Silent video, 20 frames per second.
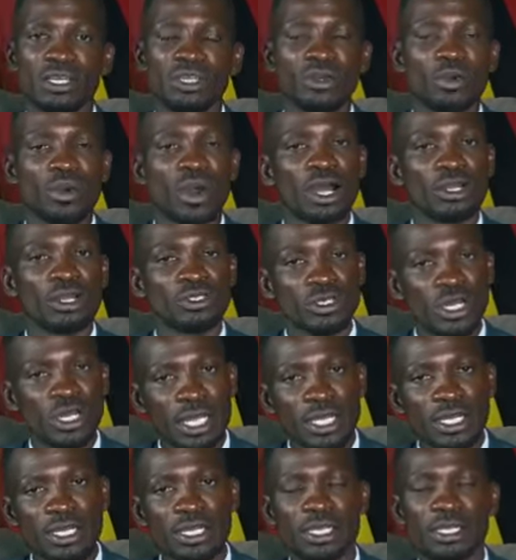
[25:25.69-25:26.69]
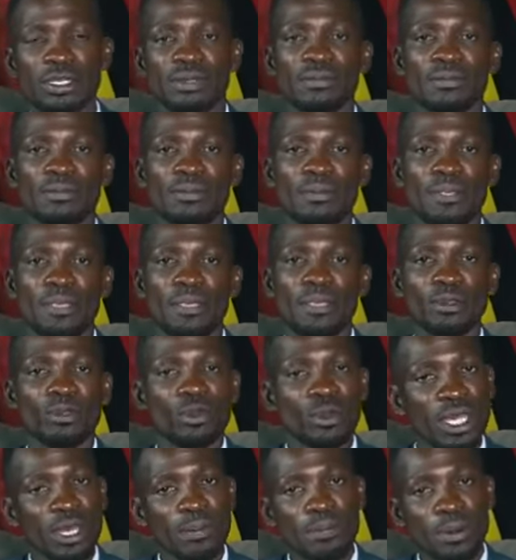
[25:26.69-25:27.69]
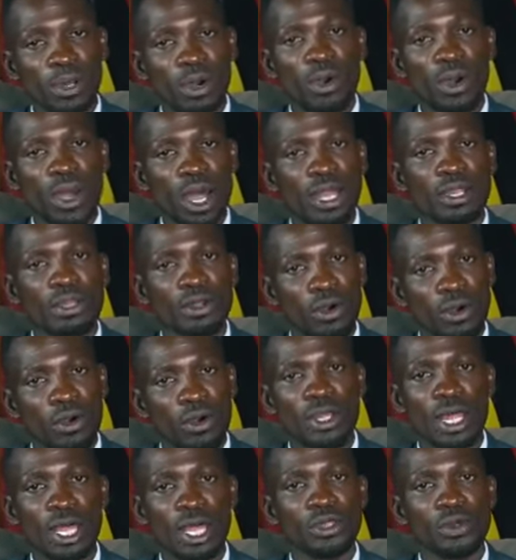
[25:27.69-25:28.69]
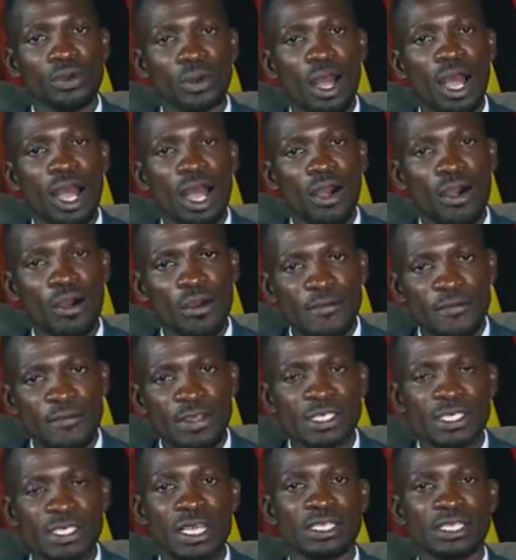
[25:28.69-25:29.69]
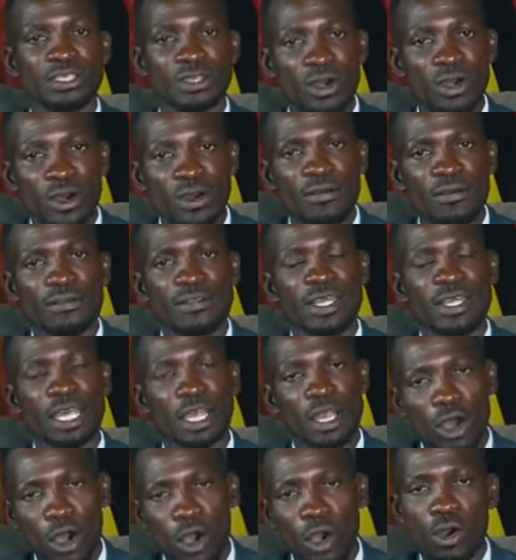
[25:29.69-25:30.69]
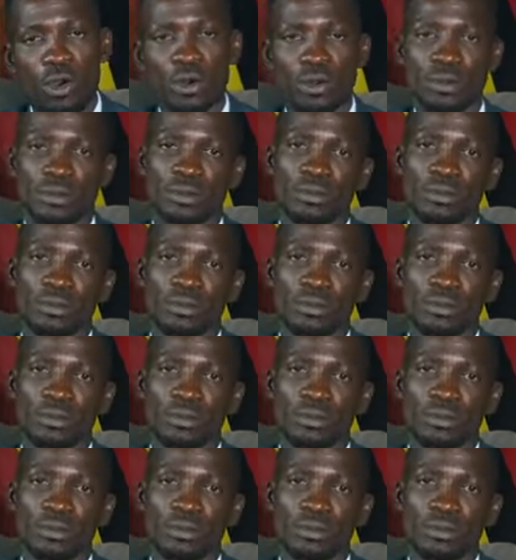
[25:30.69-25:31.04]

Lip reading: You are trained to keep law and order. You are officers of the law.